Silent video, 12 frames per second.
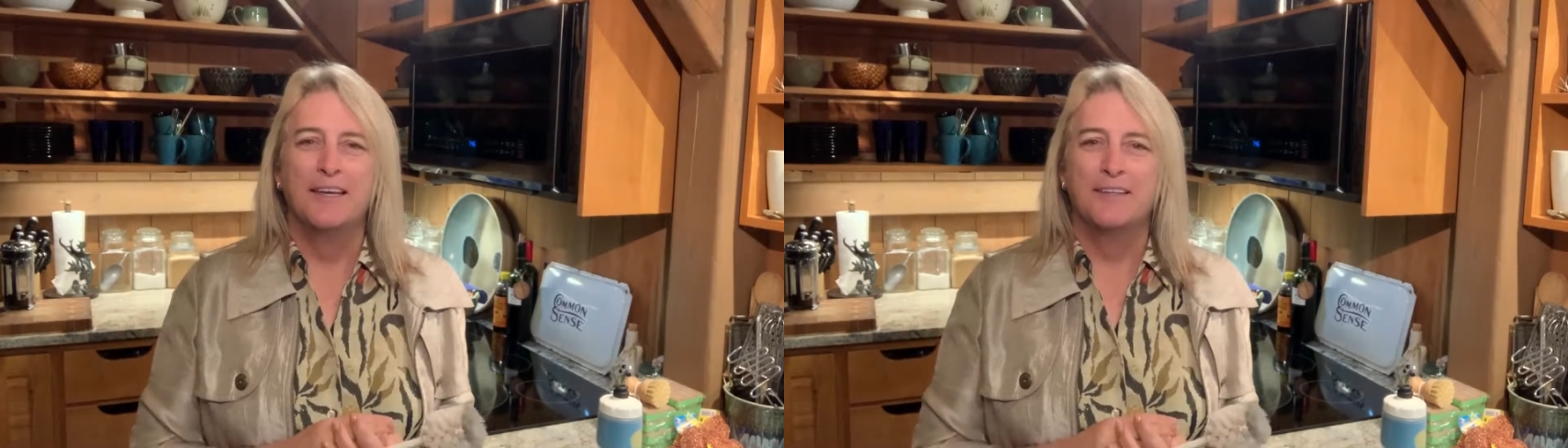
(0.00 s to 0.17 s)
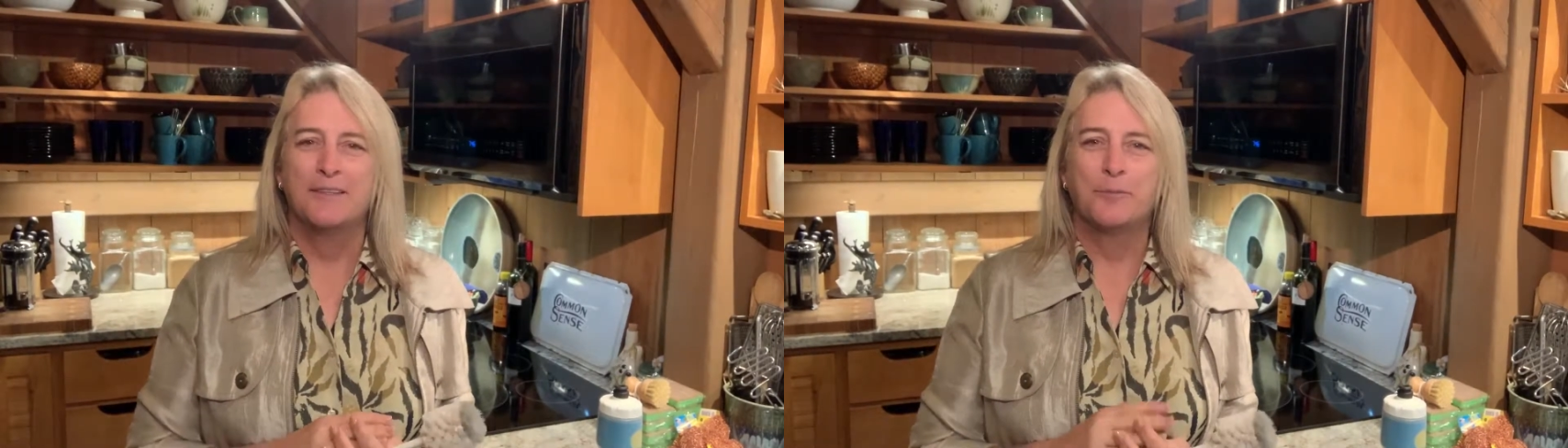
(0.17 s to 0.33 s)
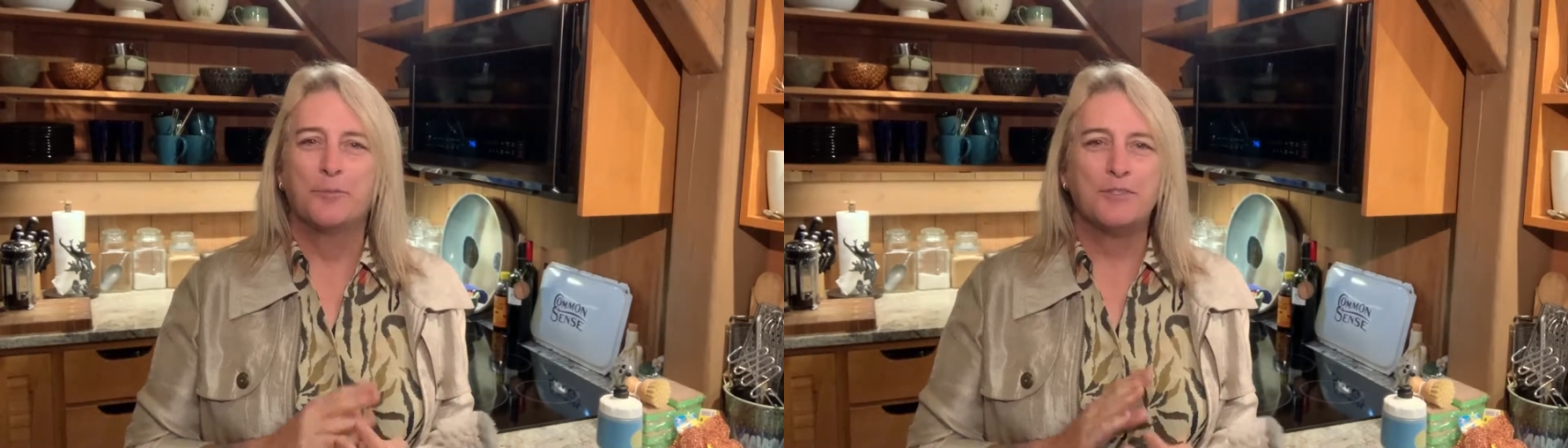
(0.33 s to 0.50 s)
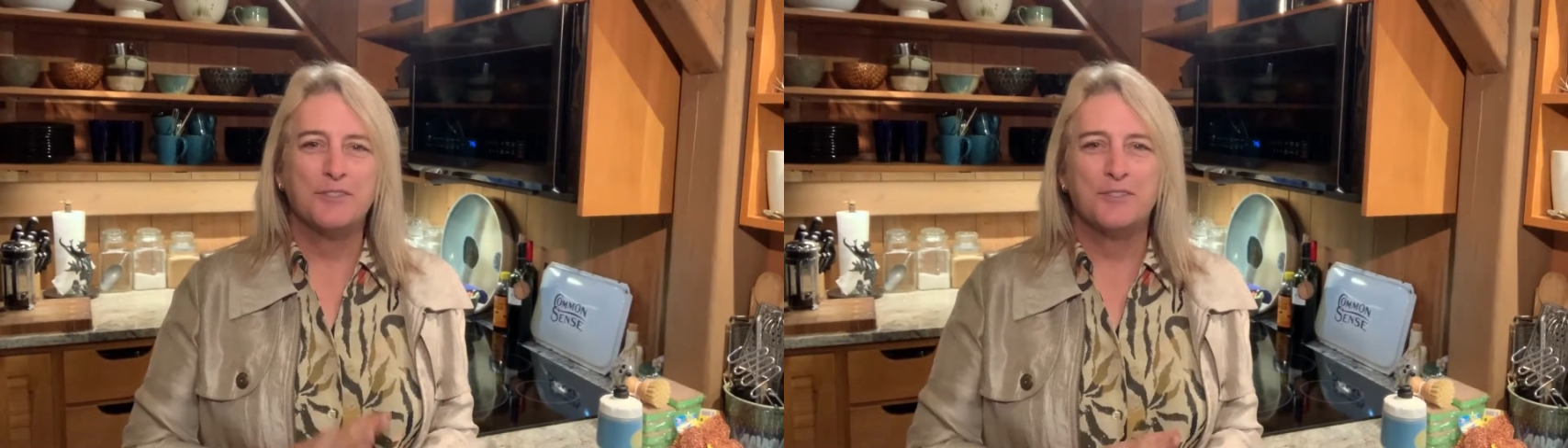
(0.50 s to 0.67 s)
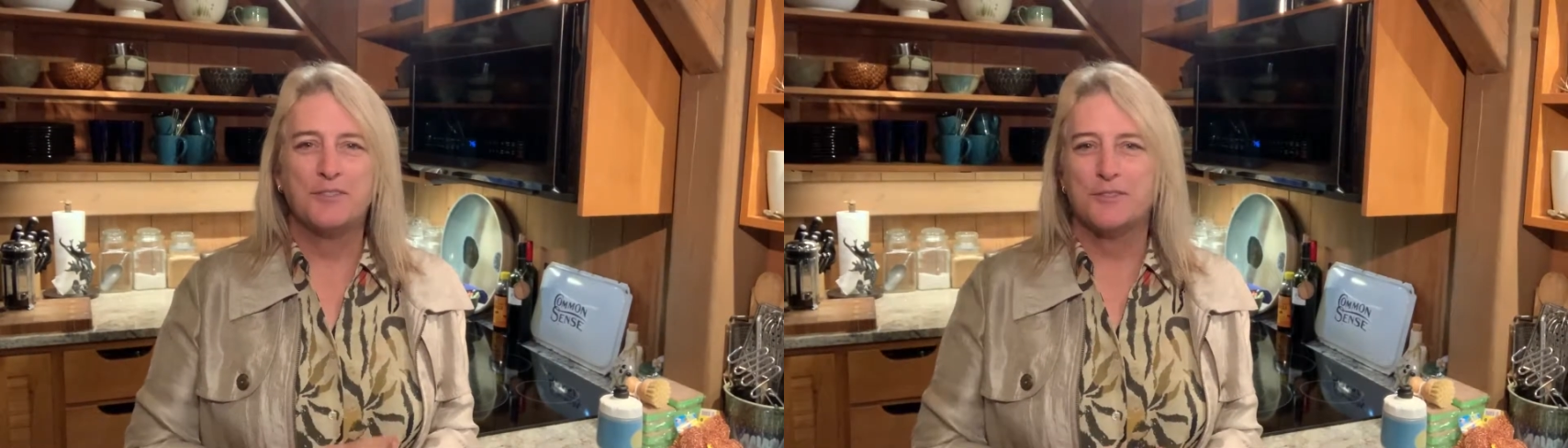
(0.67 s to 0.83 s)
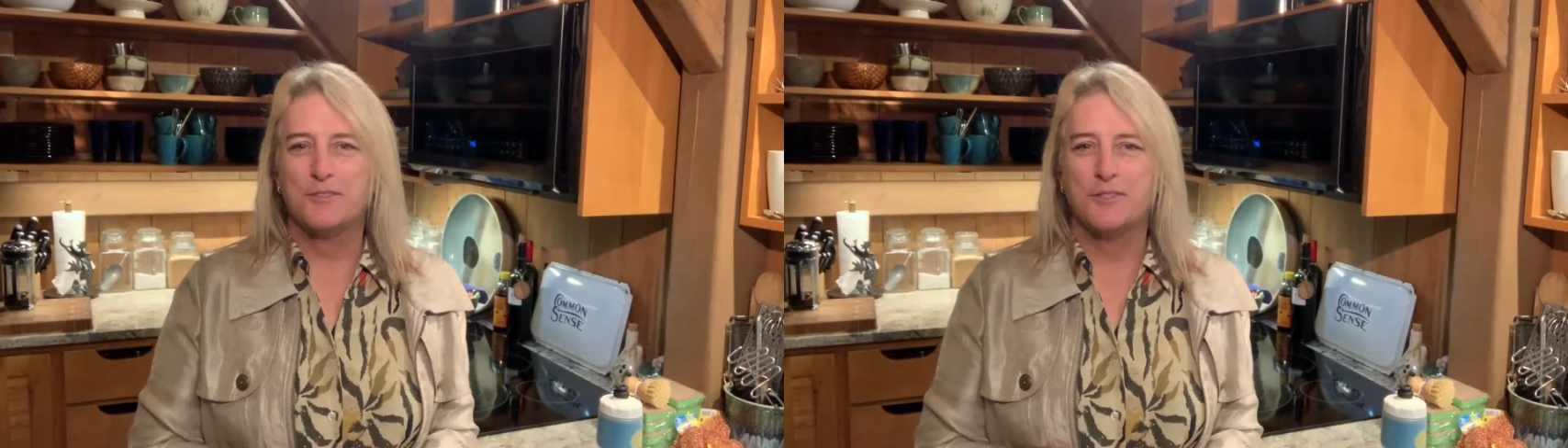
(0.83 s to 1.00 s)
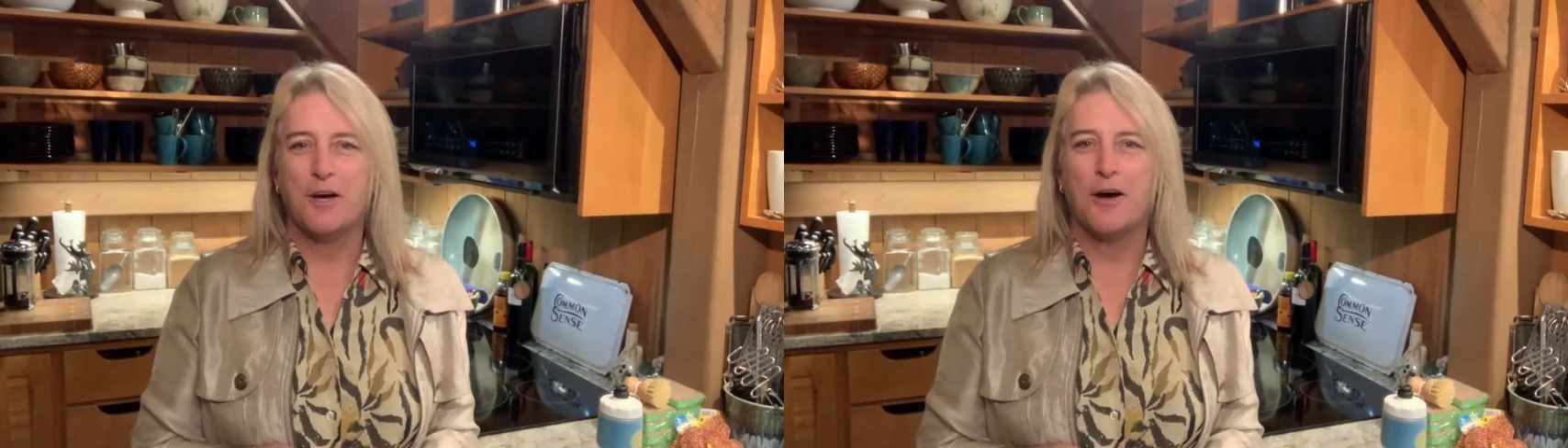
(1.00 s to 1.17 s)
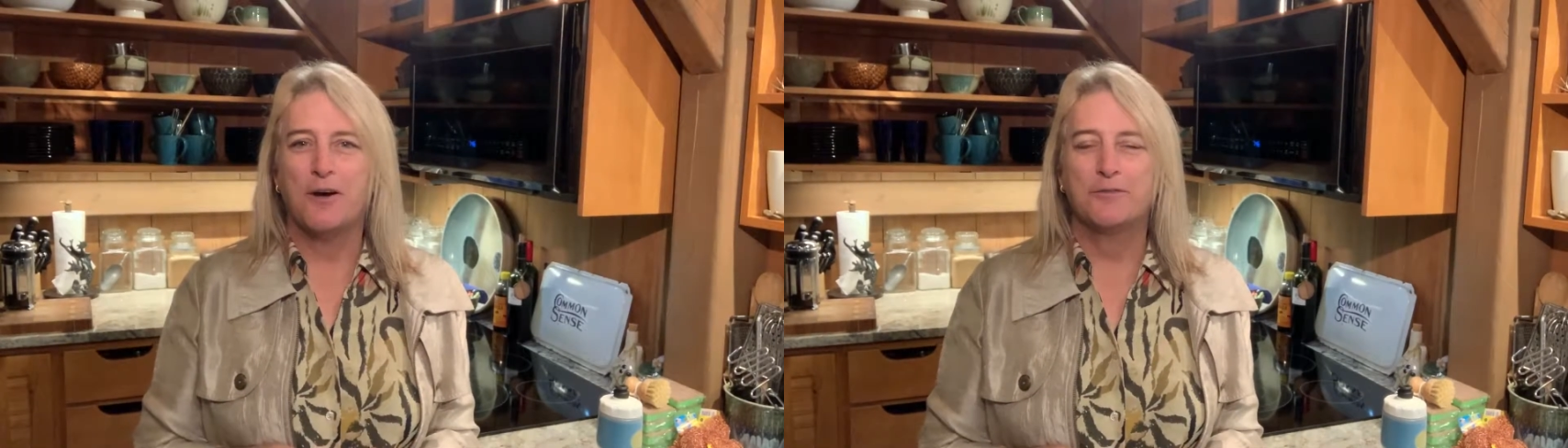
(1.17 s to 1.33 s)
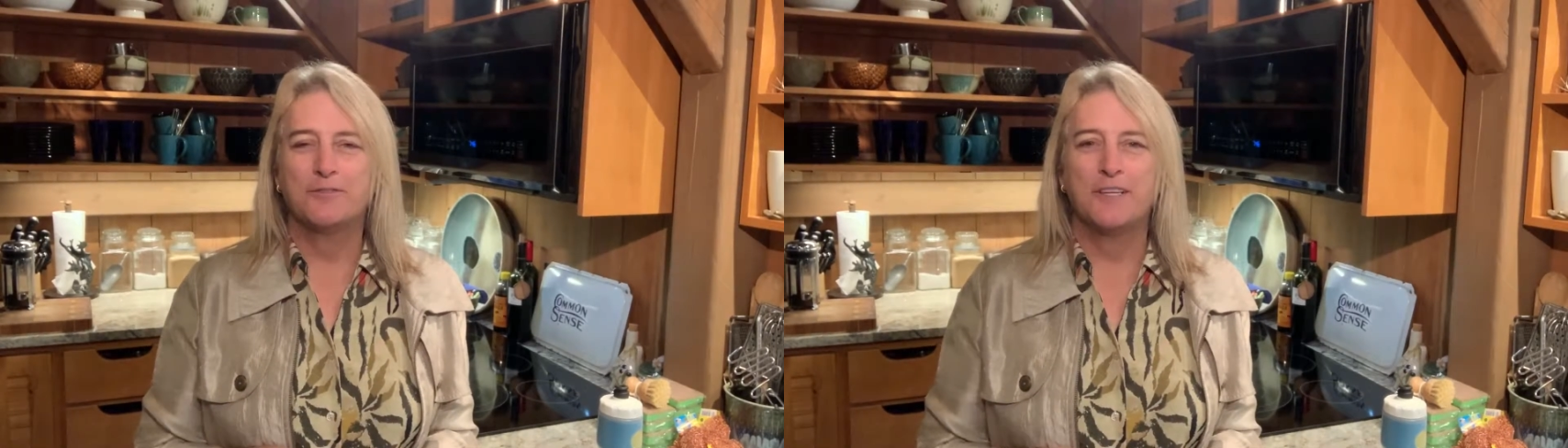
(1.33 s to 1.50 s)
The bristles are
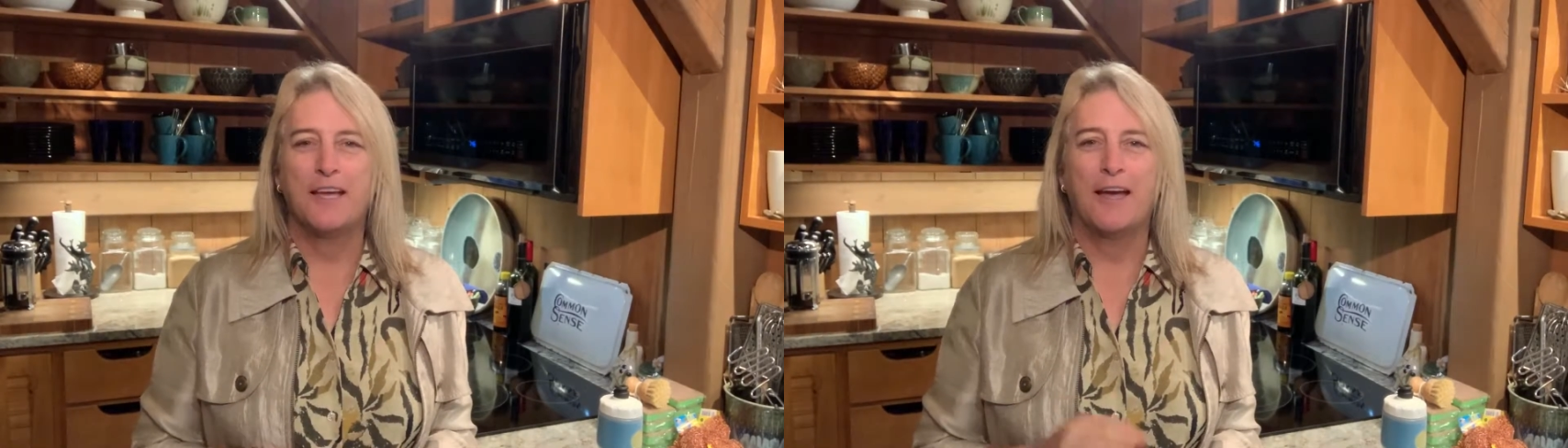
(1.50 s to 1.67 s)
soft,